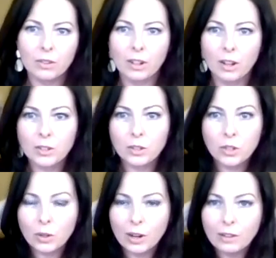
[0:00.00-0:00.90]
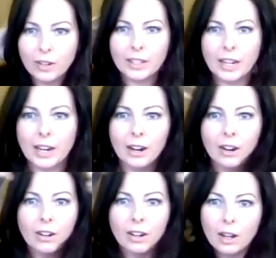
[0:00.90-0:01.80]
also too, I find
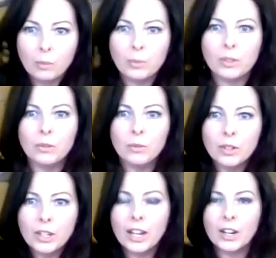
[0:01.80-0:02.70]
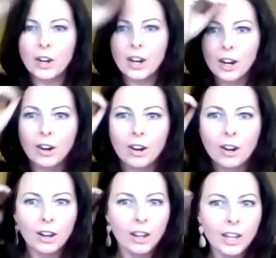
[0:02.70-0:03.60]
hair helps, and you get your hair
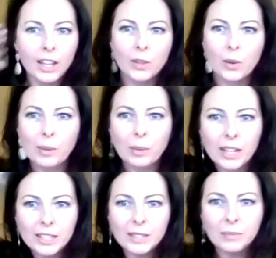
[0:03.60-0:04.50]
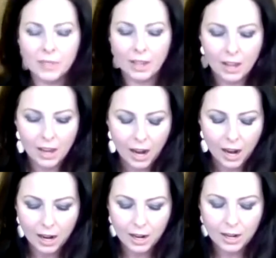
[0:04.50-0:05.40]
in the right place.
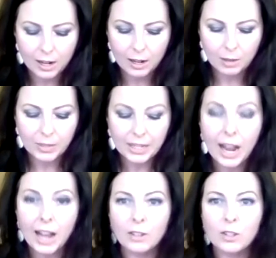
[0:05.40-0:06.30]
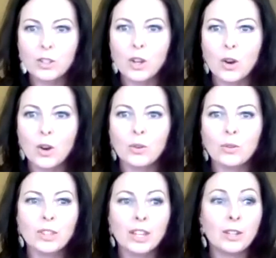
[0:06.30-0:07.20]
Yeah, so
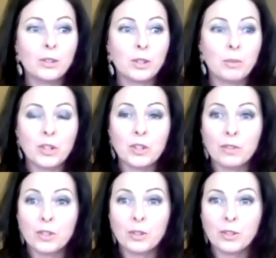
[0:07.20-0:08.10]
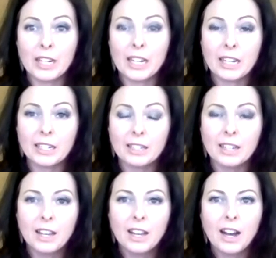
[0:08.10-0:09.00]
thank you so much for tuning in.
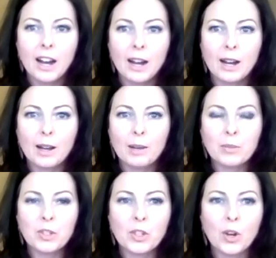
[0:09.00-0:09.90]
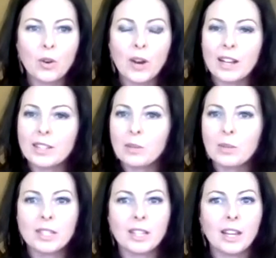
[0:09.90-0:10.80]
So as I
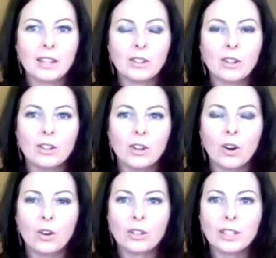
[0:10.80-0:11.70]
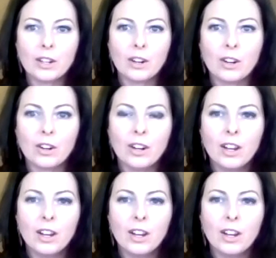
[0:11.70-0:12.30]
was saying earlier,